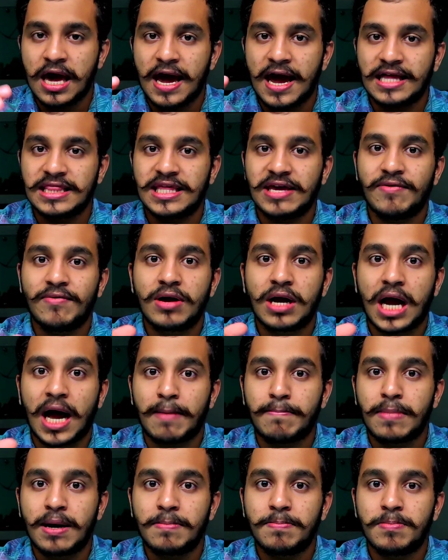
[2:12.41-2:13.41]
and they have
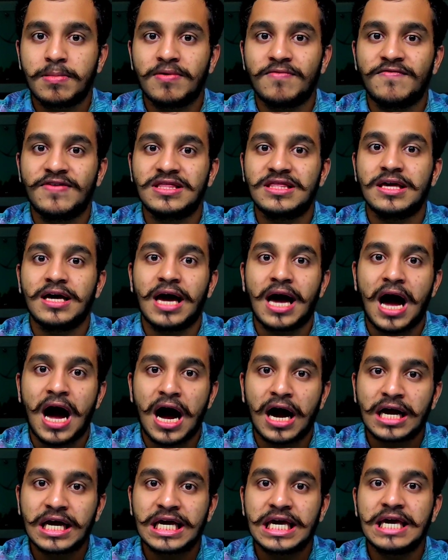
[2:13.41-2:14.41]
come up with
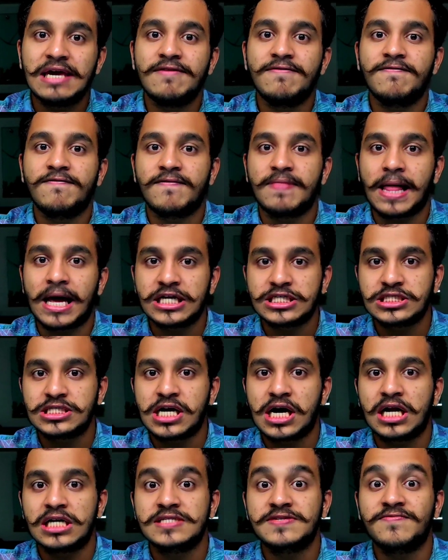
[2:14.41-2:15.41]
Anki
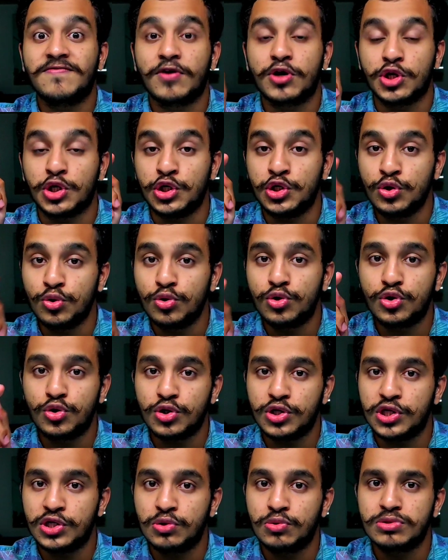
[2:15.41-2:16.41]
flashcards for you to
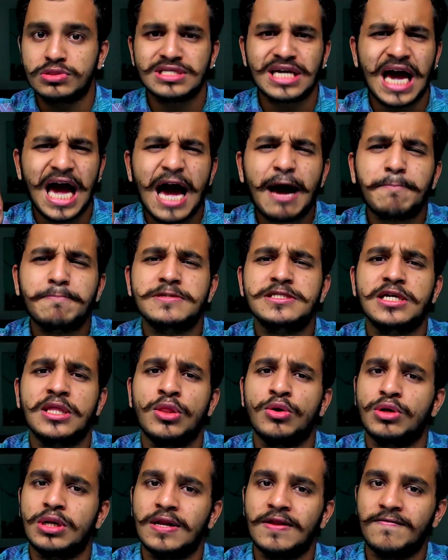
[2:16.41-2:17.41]
use
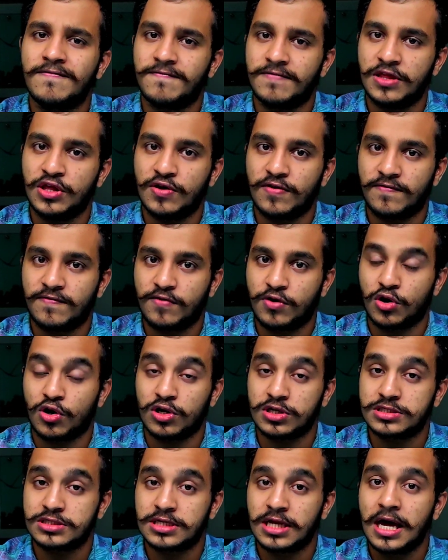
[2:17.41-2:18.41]
absolutely free of
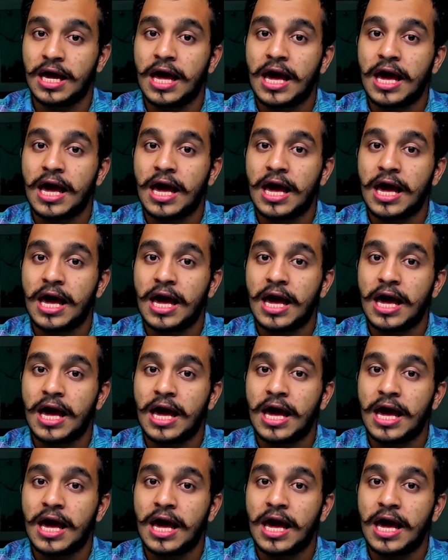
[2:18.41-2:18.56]
cost,